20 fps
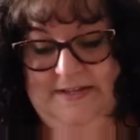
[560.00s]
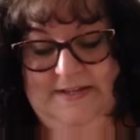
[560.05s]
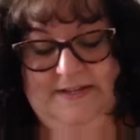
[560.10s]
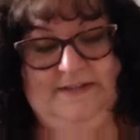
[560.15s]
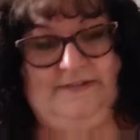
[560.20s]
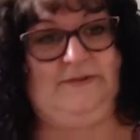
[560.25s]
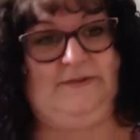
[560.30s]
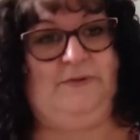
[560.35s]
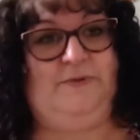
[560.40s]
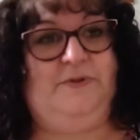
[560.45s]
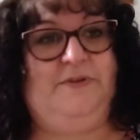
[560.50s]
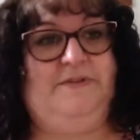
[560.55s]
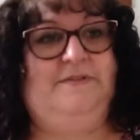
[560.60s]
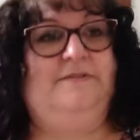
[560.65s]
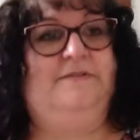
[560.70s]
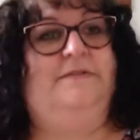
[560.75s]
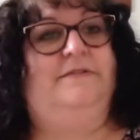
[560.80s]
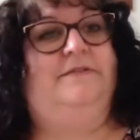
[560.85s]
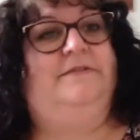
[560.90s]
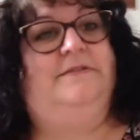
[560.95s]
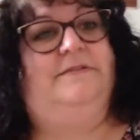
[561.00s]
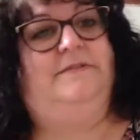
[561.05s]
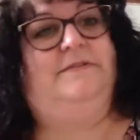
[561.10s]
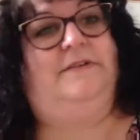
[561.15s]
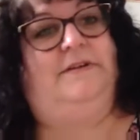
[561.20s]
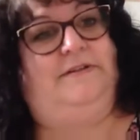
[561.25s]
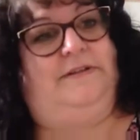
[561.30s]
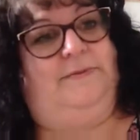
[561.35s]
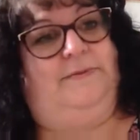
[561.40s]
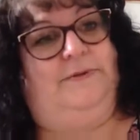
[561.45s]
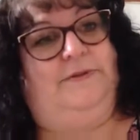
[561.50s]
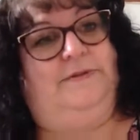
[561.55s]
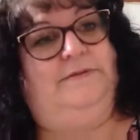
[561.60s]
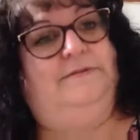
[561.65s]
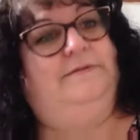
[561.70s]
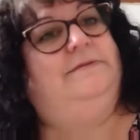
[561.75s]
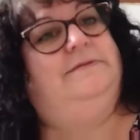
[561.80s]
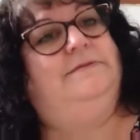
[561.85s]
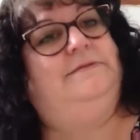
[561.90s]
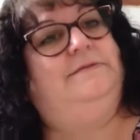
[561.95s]
So this is the ugly one,
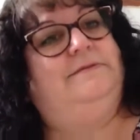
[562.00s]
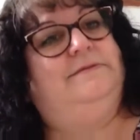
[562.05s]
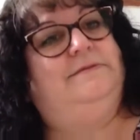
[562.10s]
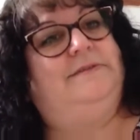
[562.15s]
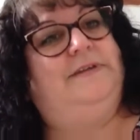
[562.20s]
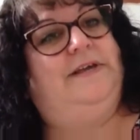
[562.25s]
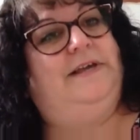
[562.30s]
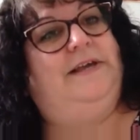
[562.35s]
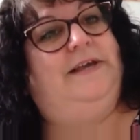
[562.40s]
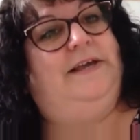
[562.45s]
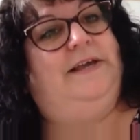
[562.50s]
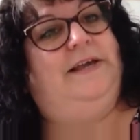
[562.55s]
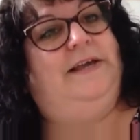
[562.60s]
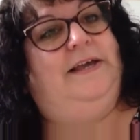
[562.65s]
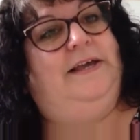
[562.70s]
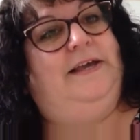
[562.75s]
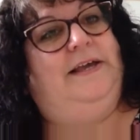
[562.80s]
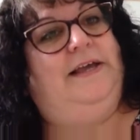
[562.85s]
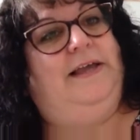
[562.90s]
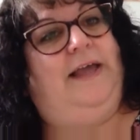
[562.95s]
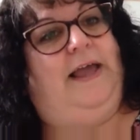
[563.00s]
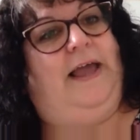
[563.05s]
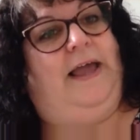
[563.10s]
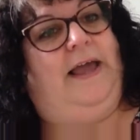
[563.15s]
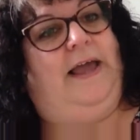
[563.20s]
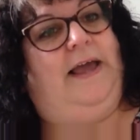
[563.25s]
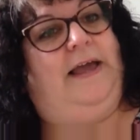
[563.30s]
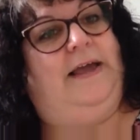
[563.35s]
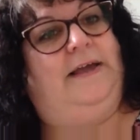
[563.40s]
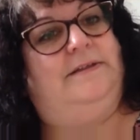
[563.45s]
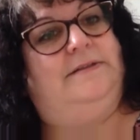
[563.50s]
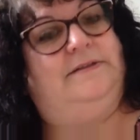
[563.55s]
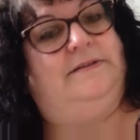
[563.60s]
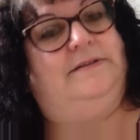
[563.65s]
and